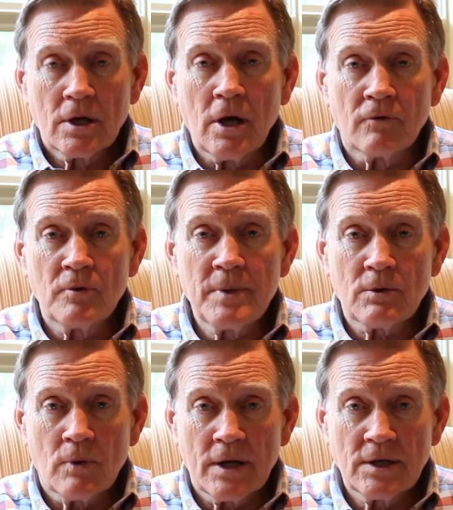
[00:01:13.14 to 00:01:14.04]

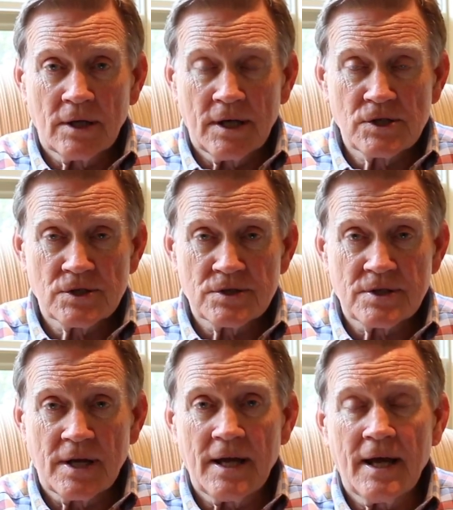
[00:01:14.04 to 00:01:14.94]
government regulations.
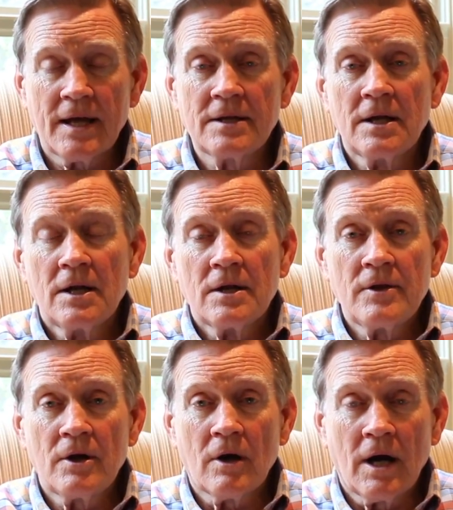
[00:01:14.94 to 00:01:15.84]

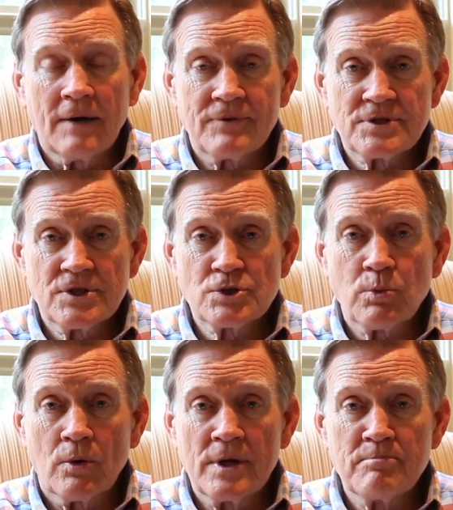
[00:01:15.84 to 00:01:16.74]
Their offices
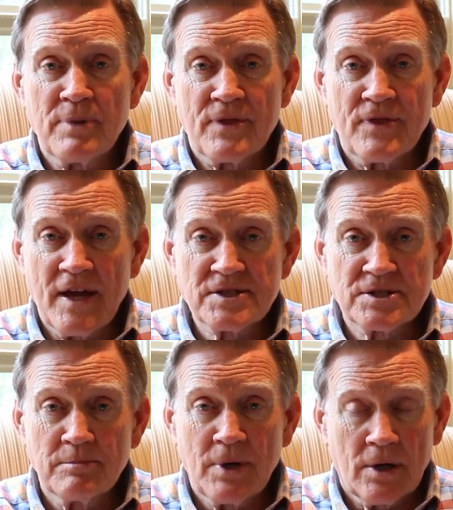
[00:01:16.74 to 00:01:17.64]
were in
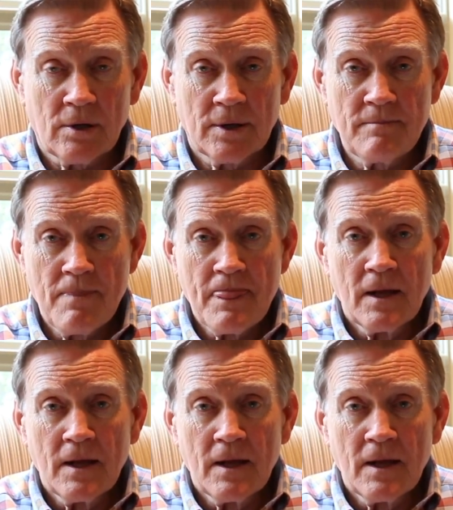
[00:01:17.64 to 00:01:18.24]
Bethesda, Maryland,